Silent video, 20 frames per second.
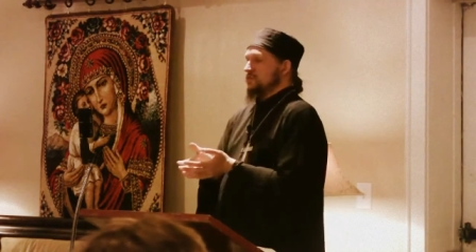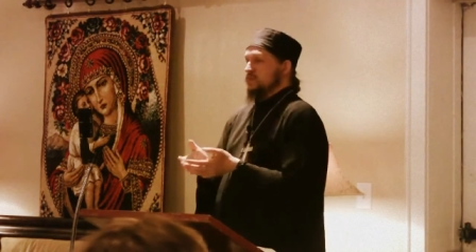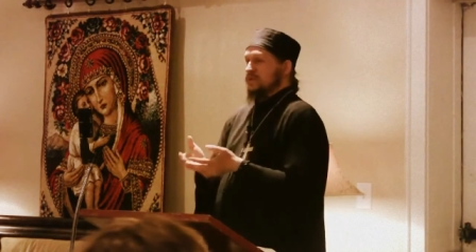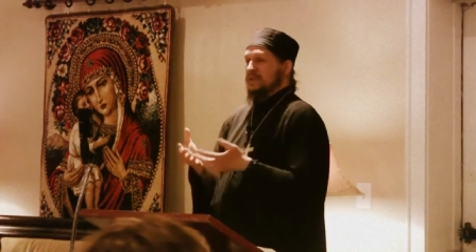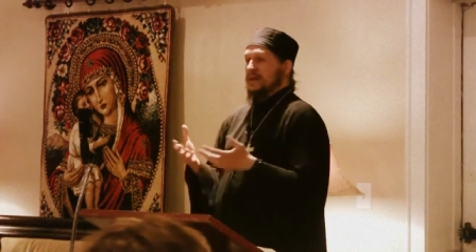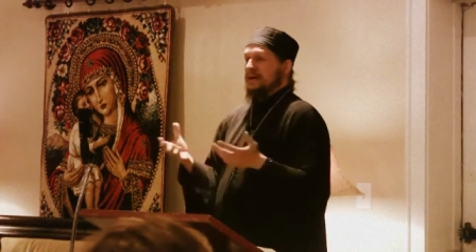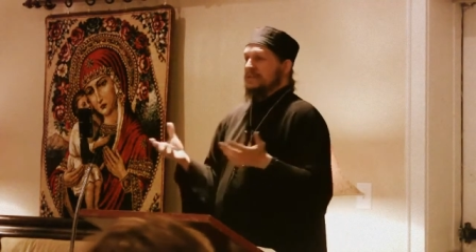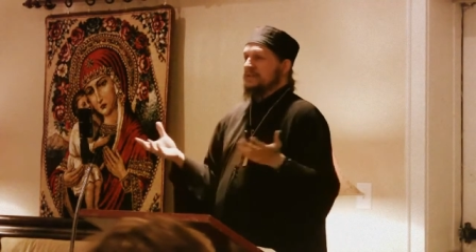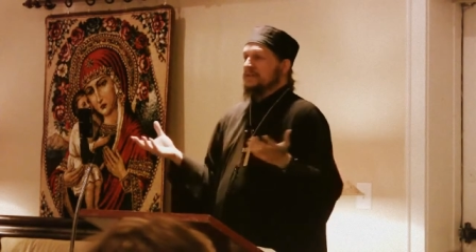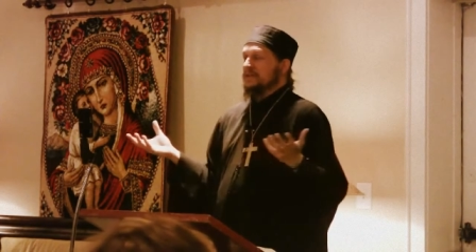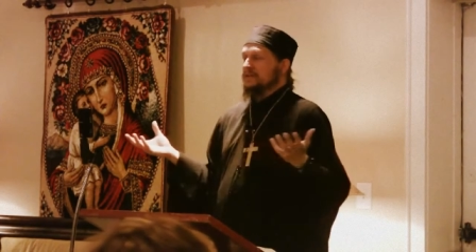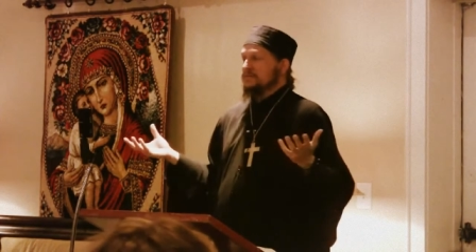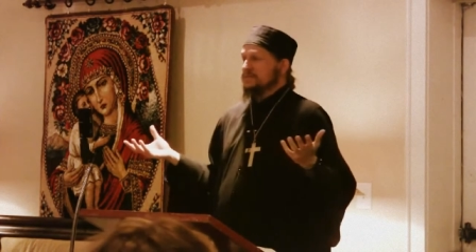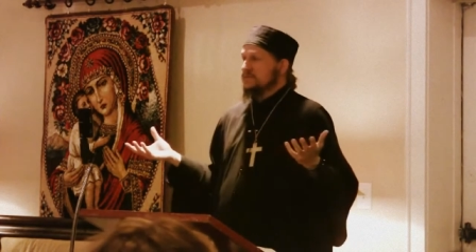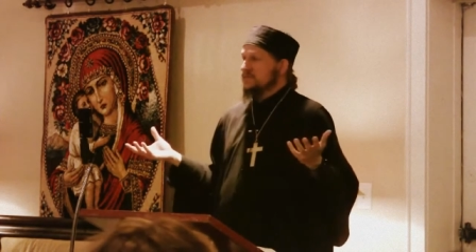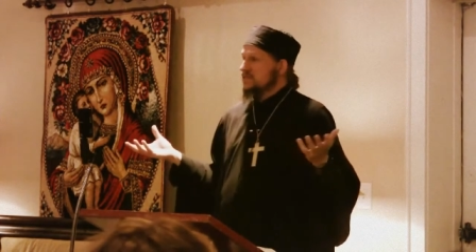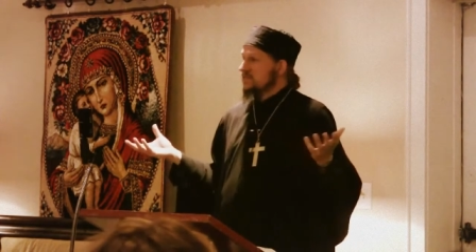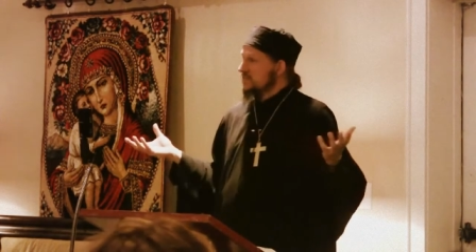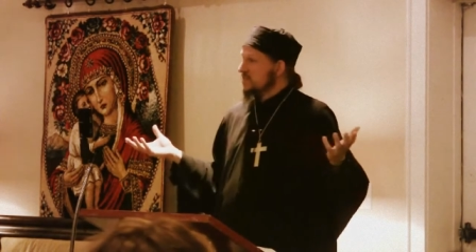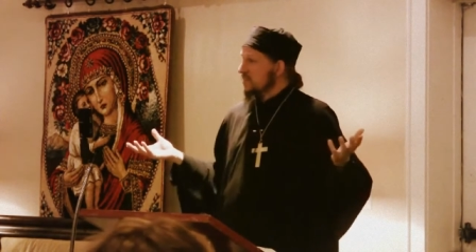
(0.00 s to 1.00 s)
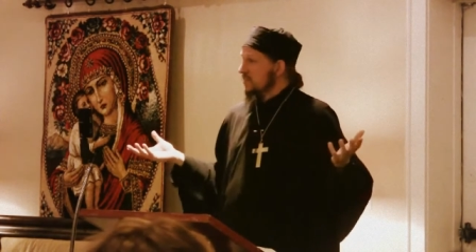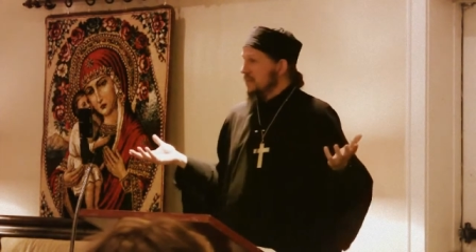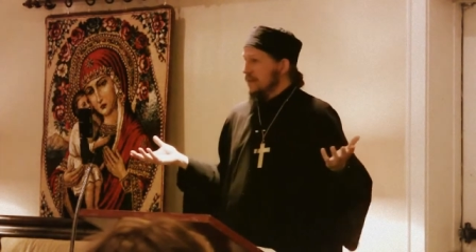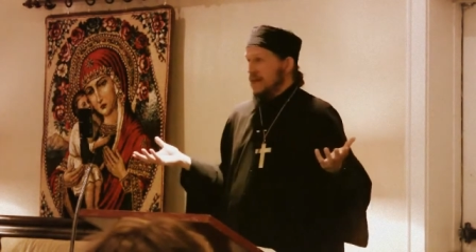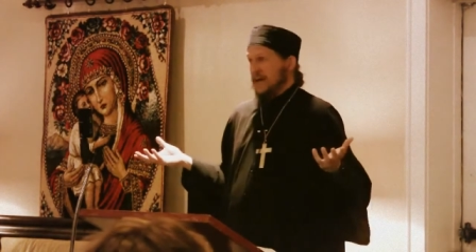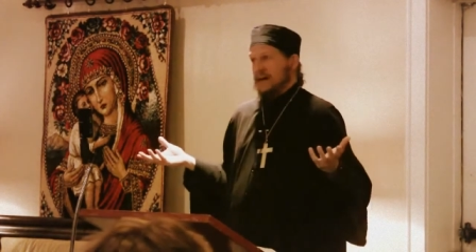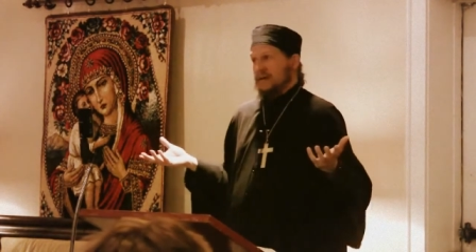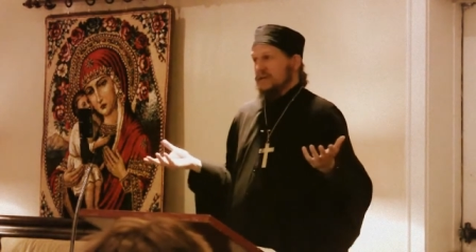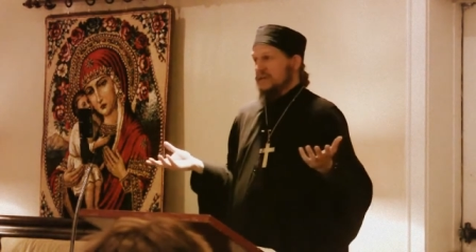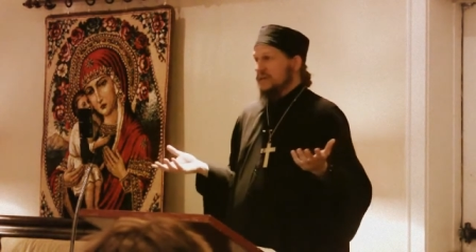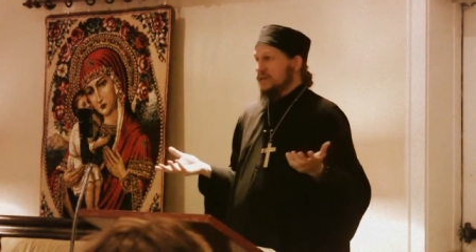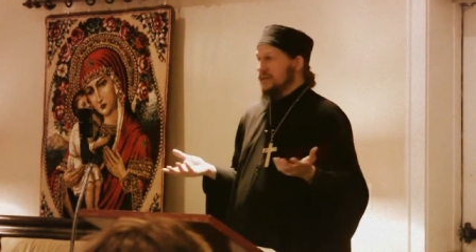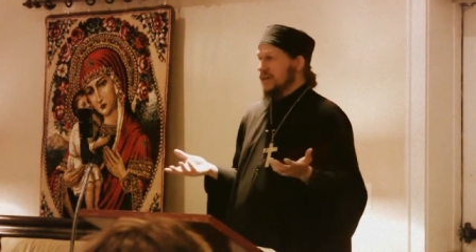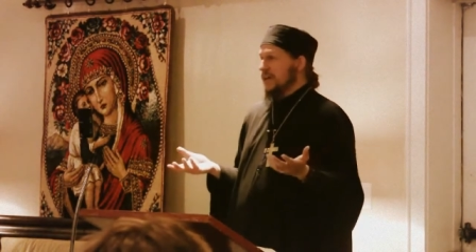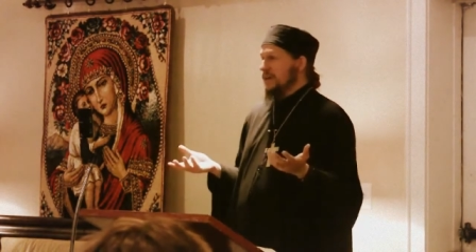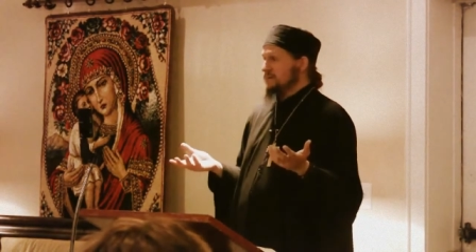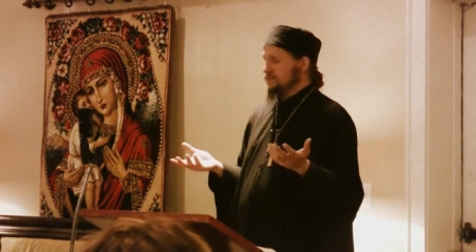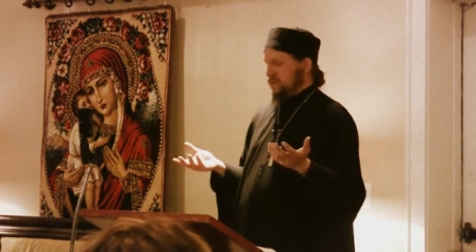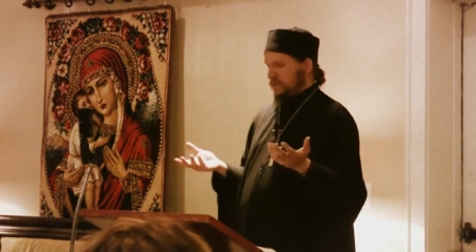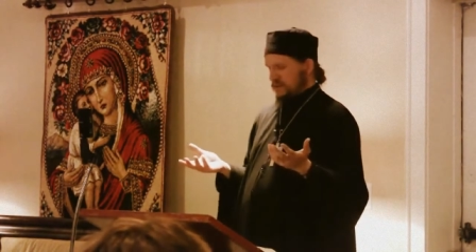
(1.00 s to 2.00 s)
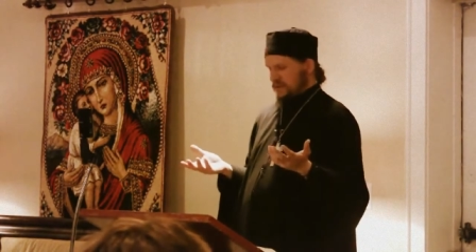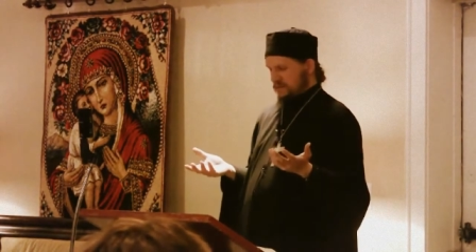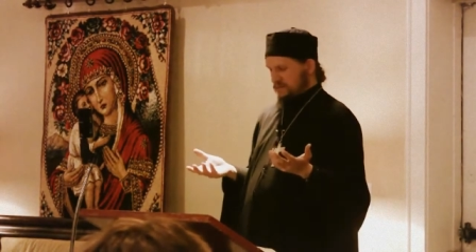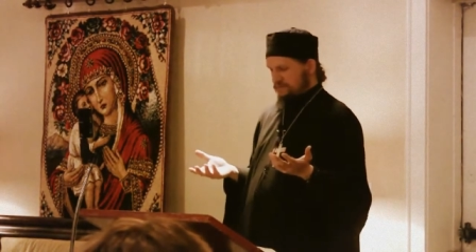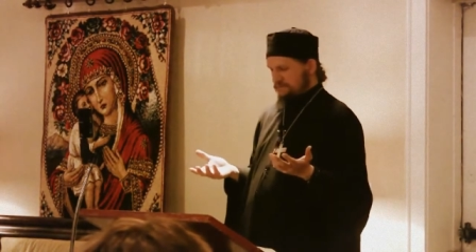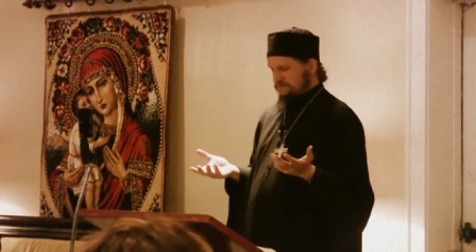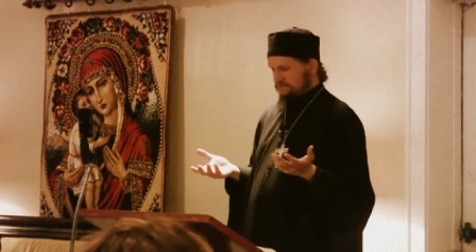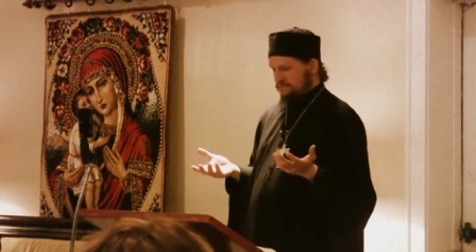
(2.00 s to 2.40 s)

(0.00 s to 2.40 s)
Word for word: without them seeing how he came to them.